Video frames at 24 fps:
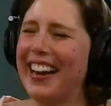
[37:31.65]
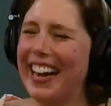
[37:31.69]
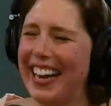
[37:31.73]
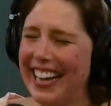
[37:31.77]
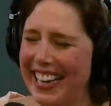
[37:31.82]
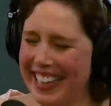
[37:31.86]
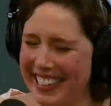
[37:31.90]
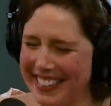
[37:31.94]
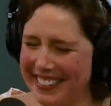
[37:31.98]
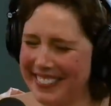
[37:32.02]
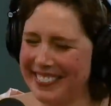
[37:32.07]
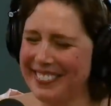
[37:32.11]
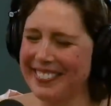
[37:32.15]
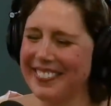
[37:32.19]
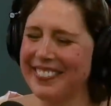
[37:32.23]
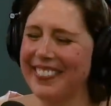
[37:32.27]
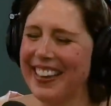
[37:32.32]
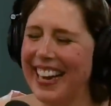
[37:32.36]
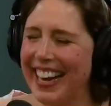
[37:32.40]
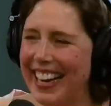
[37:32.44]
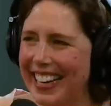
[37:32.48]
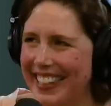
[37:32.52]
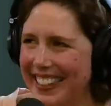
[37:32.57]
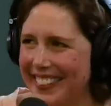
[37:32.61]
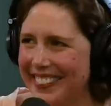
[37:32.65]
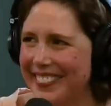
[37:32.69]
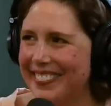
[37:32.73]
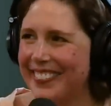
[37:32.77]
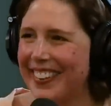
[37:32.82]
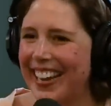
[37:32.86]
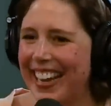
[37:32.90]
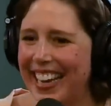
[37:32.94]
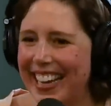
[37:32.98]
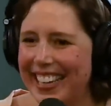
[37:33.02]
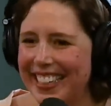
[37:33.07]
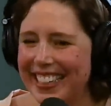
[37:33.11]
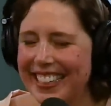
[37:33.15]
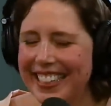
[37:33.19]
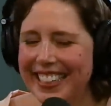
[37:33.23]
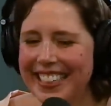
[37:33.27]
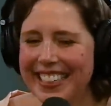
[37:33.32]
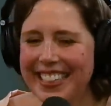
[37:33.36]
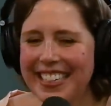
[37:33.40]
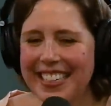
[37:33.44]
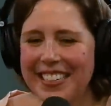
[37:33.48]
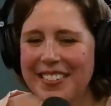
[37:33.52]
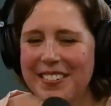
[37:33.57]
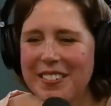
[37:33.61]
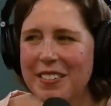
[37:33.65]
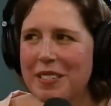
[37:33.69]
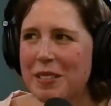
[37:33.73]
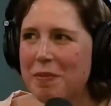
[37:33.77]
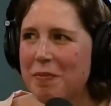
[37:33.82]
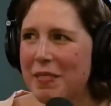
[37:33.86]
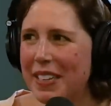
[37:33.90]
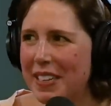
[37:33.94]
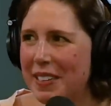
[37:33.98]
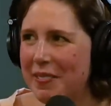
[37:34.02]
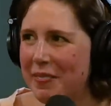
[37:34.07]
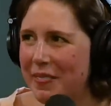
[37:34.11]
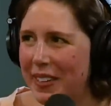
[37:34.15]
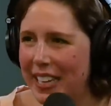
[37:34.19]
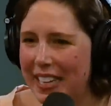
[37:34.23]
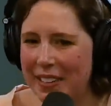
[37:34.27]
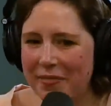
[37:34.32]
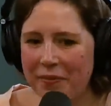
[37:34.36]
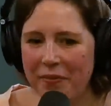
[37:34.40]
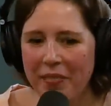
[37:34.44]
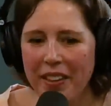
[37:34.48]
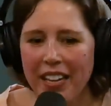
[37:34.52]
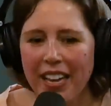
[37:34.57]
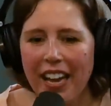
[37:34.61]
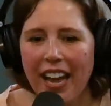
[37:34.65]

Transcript: right, right, right just mean mean